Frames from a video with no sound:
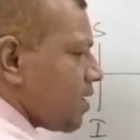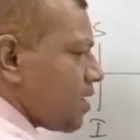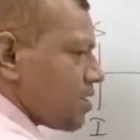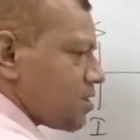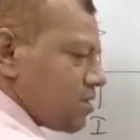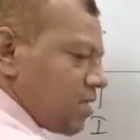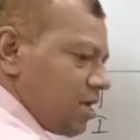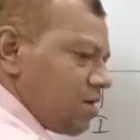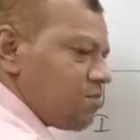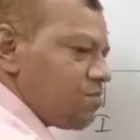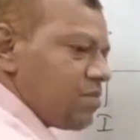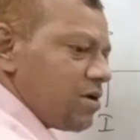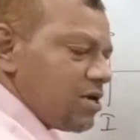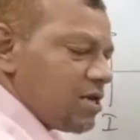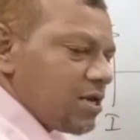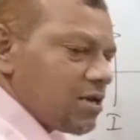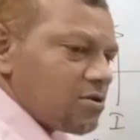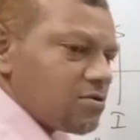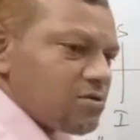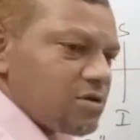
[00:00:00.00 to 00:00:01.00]
that
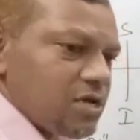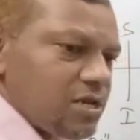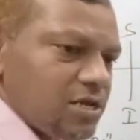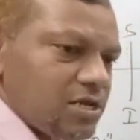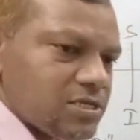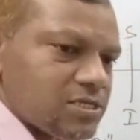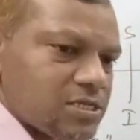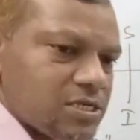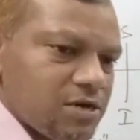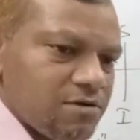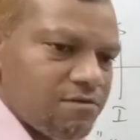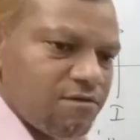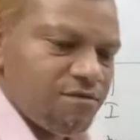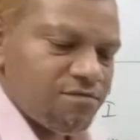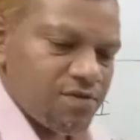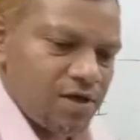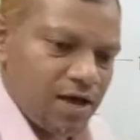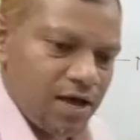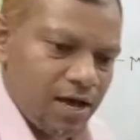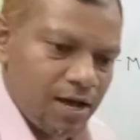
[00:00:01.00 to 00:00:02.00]
medial cutaneous nerve of
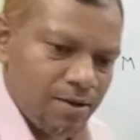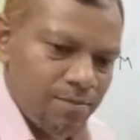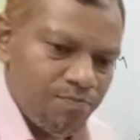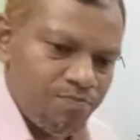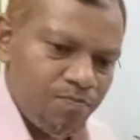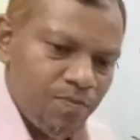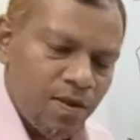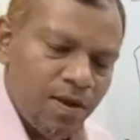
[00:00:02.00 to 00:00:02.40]
the arm